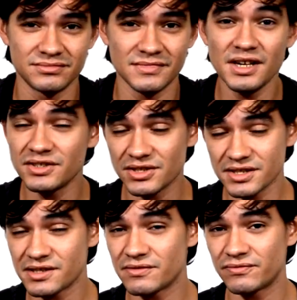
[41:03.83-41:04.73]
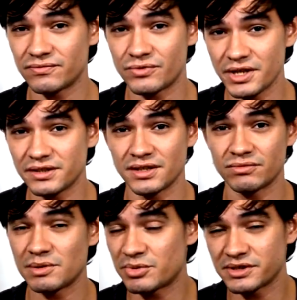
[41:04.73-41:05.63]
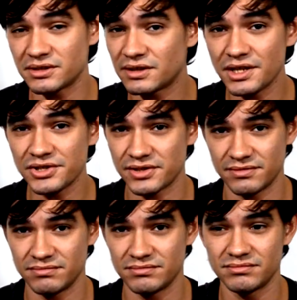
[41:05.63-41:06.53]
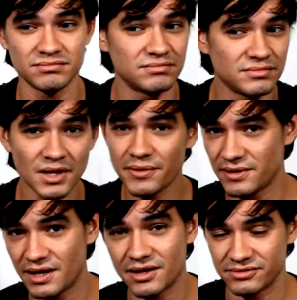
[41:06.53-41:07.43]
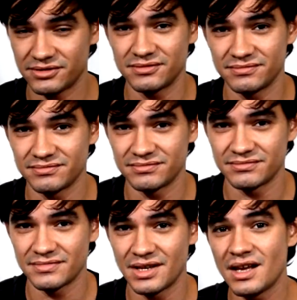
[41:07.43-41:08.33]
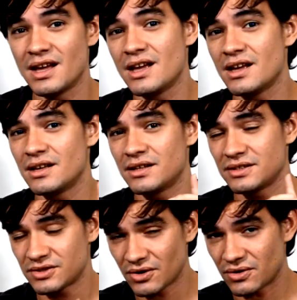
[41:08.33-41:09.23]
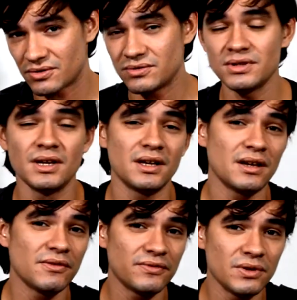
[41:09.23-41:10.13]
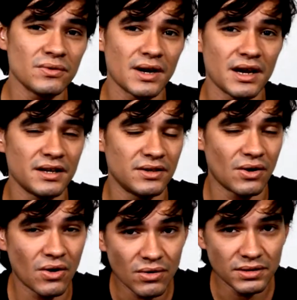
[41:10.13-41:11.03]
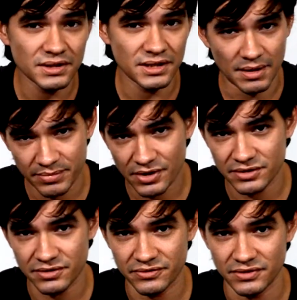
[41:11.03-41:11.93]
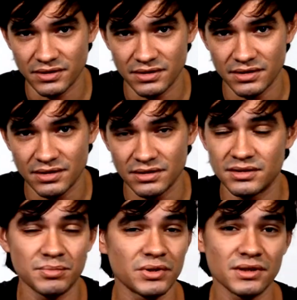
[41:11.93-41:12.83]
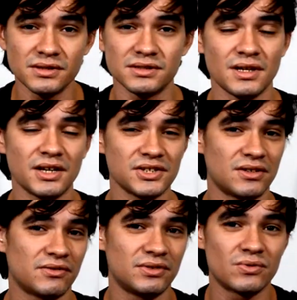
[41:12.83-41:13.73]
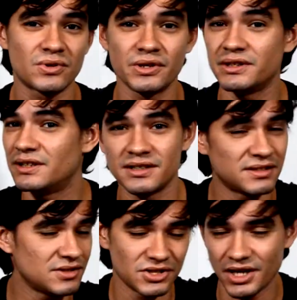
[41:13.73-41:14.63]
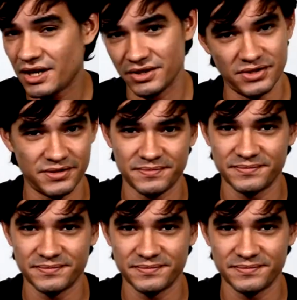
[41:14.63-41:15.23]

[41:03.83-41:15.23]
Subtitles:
It's just a written representation, nothing else. So, if you add only the apostrophe, the pronunciation of the word doesn't change.